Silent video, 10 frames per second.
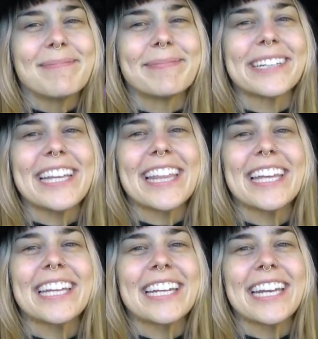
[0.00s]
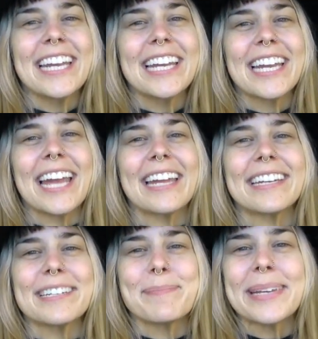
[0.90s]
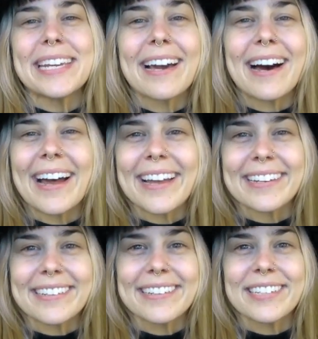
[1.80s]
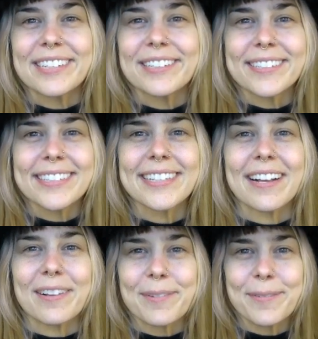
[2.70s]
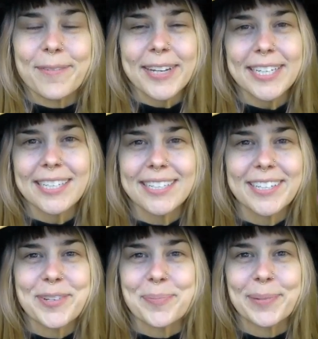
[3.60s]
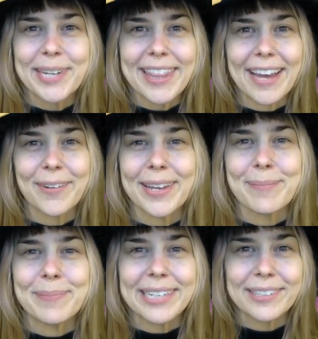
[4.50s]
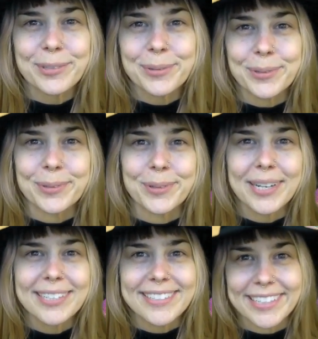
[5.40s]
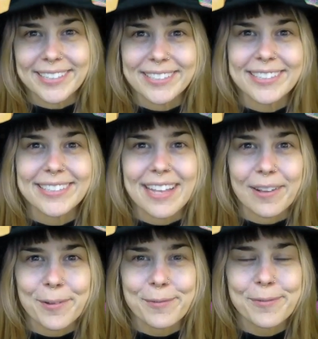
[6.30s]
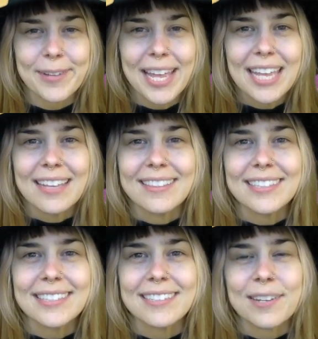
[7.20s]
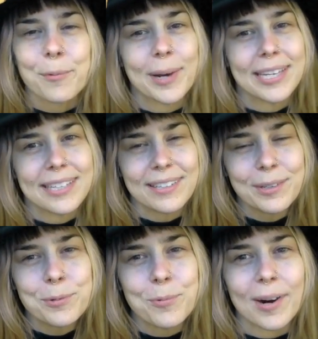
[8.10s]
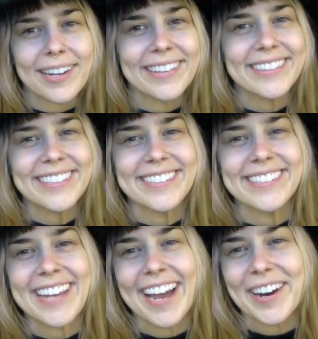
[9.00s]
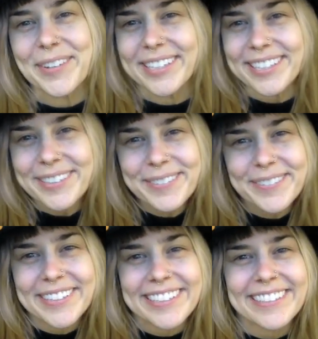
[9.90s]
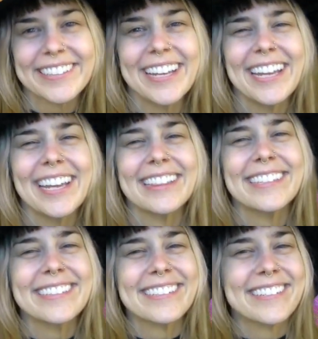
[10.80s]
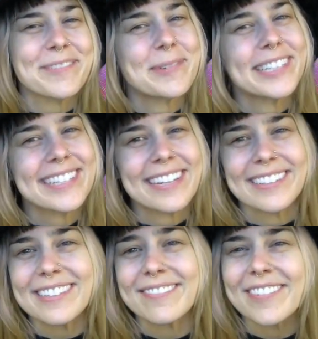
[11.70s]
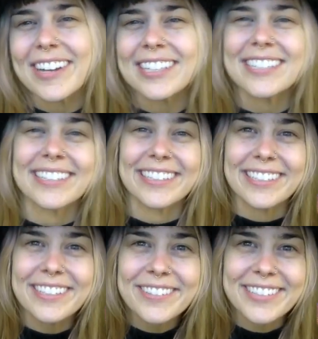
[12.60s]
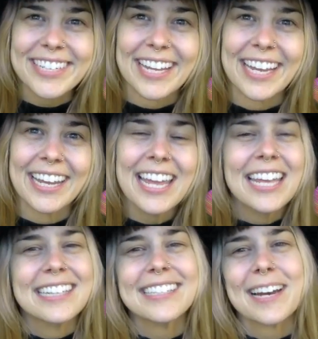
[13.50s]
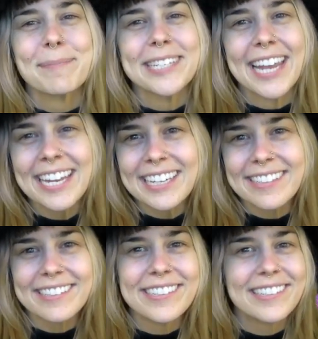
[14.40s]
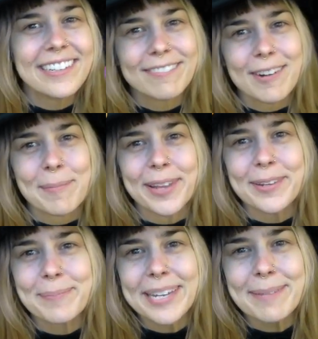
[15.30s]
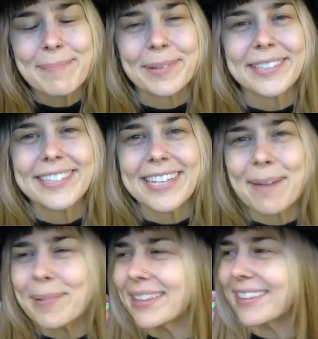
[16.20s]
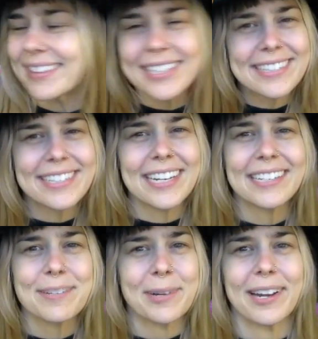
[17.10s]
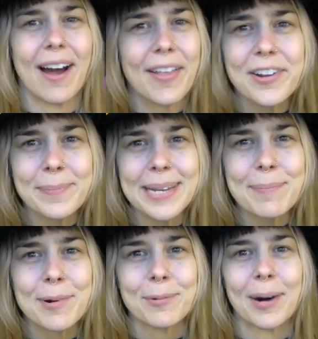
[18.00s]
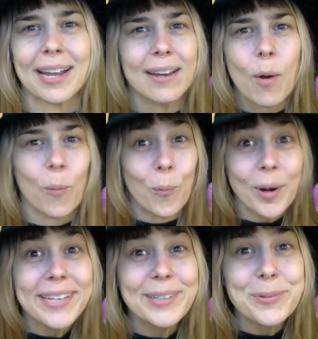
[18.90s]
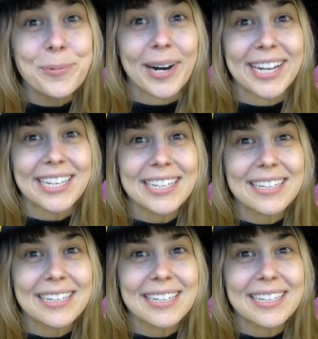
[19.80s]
Breathe in and be kind to yourself. Breathe out and be true to yourself. Listen to what you want. Listen to how you feel. Listen to what sounds fun to you today. Stop taking shit from other people. Stop listening to what other people want. What do you want?